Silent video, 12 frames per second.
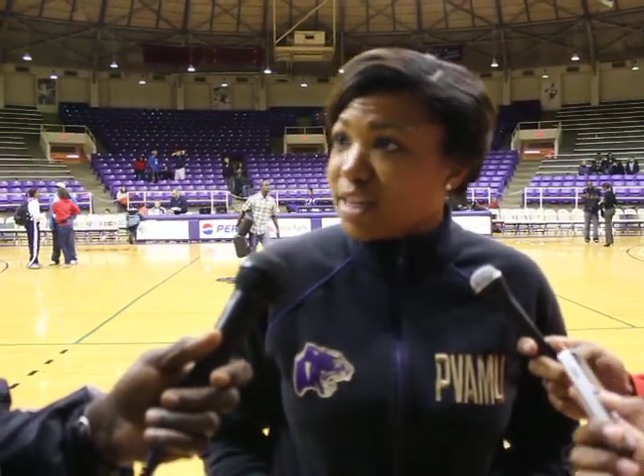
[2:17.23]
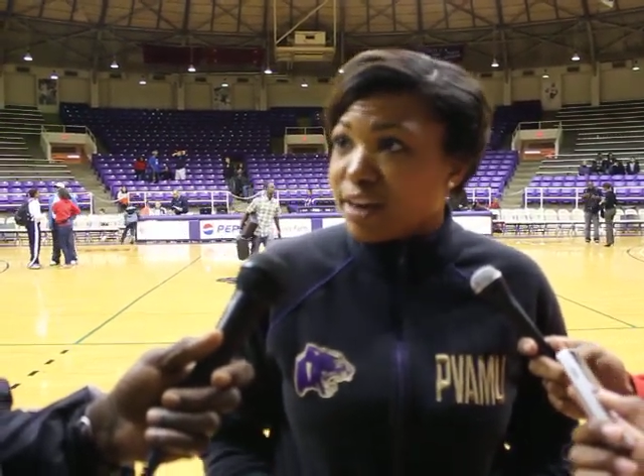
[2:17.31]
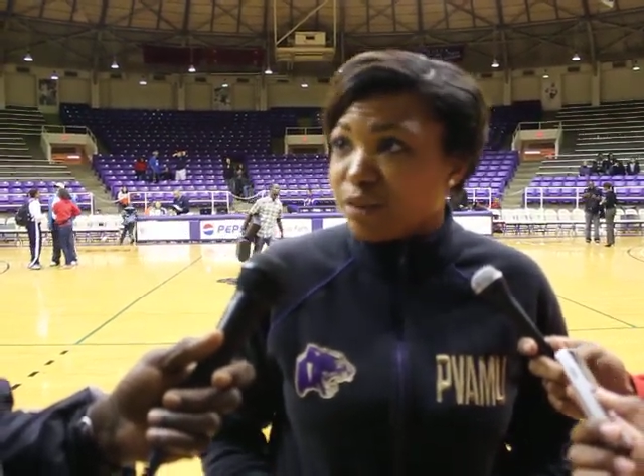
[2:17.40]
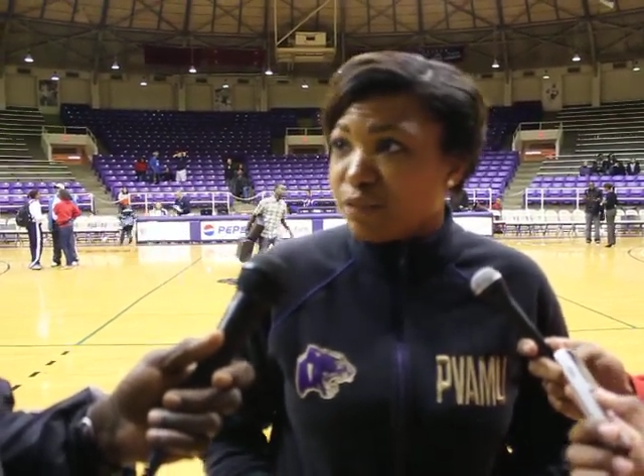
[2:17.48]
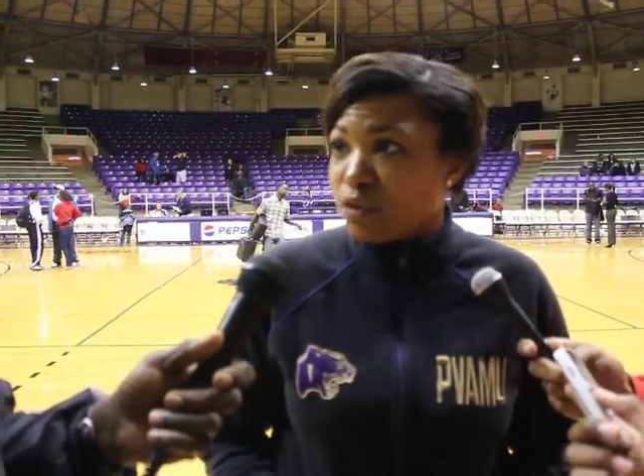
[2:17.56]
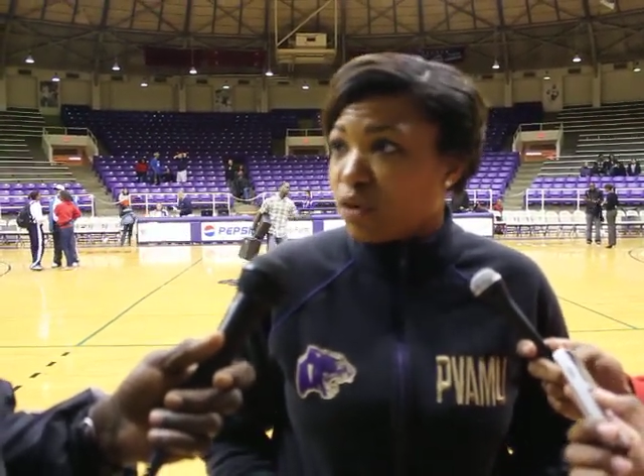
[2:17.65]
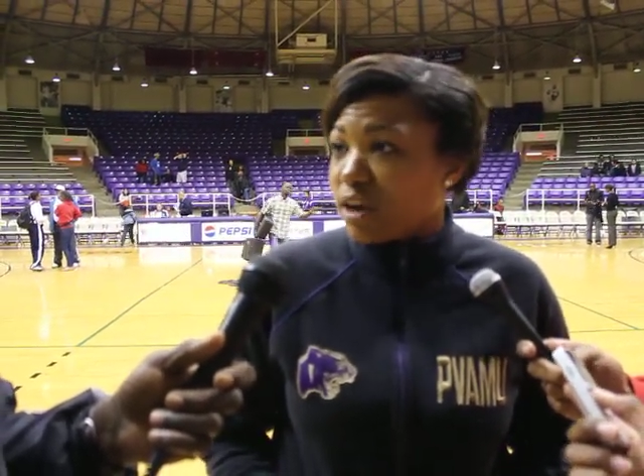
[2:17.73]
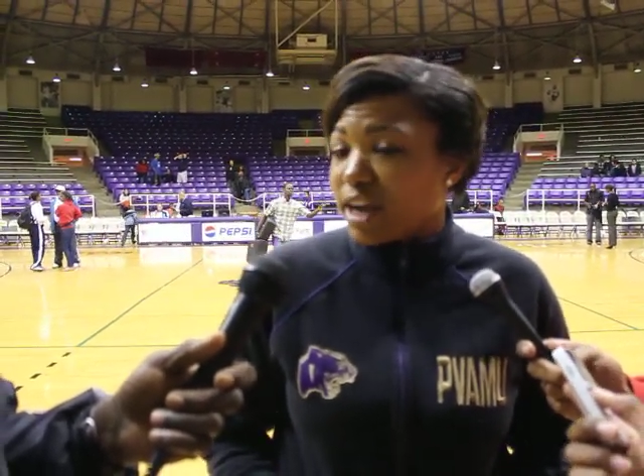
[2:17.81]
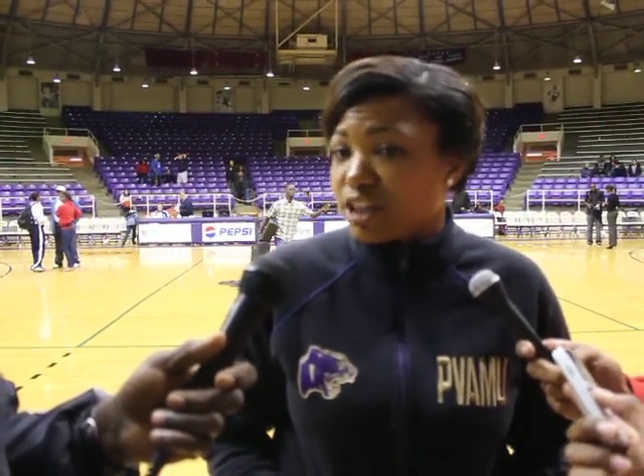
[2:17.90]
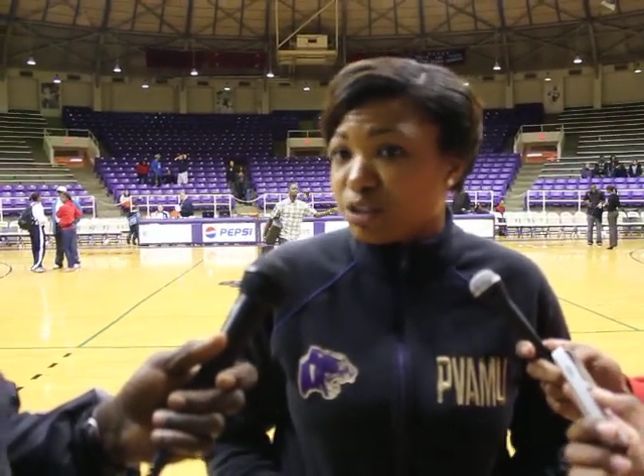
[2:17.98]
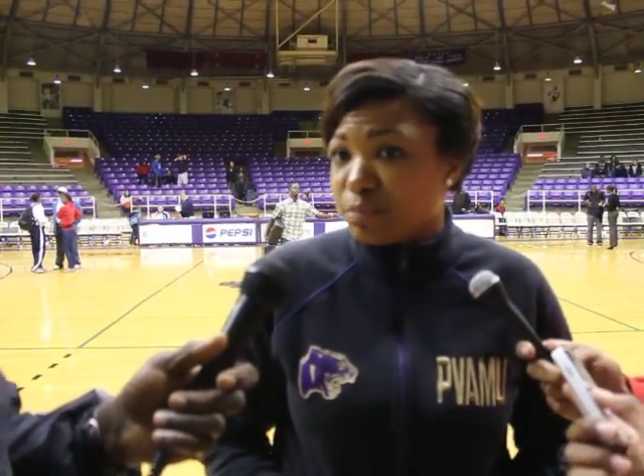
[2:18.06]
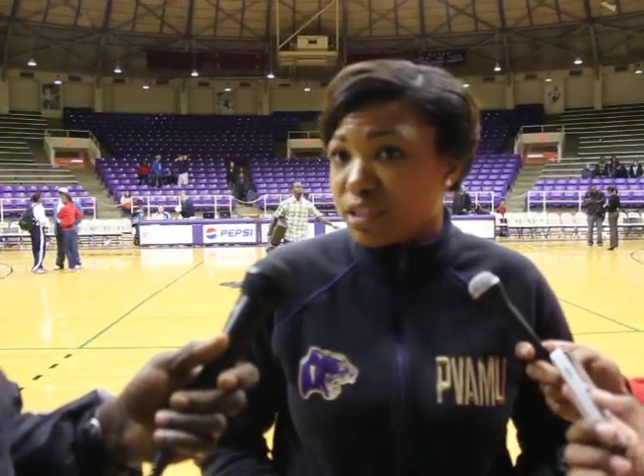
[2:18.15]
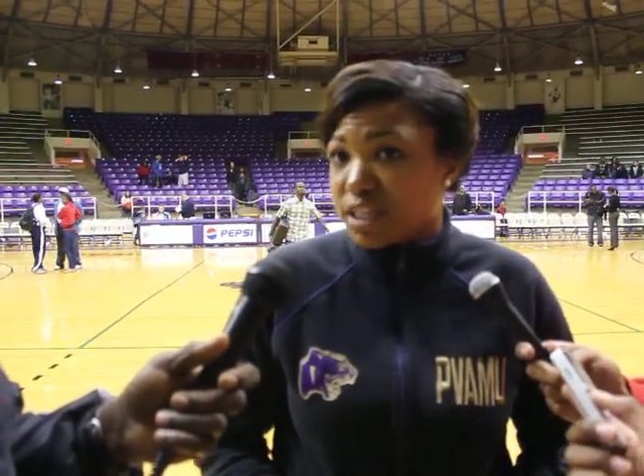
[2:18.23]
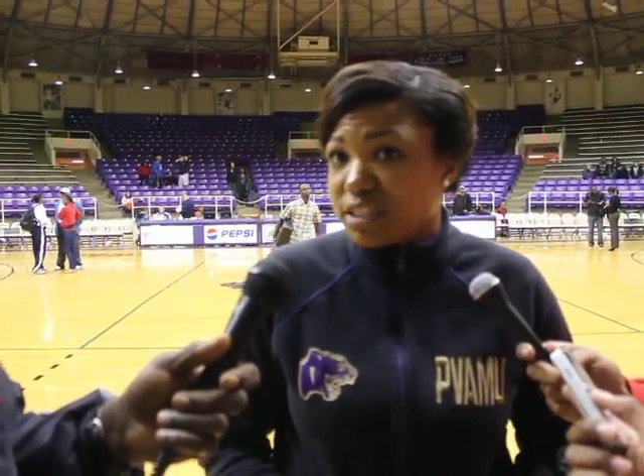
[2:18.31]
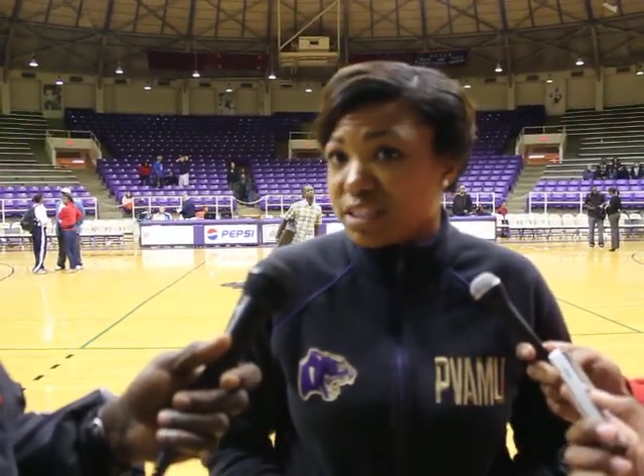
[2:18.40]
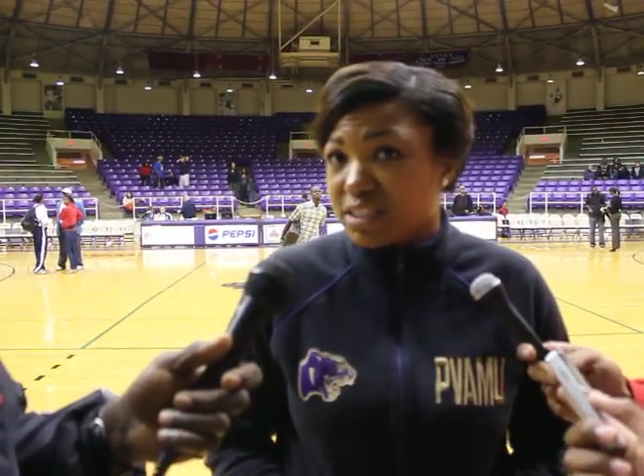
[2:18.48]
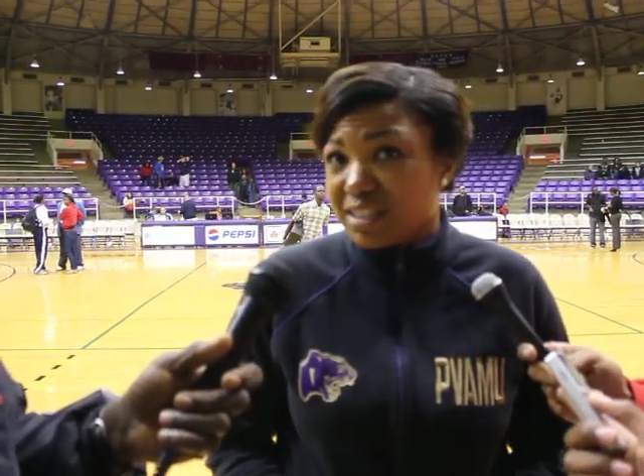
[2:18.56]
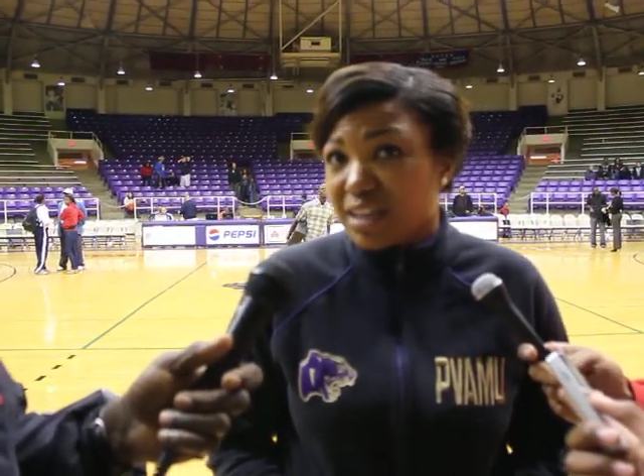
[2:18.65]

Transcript: down the floor, extra possessions.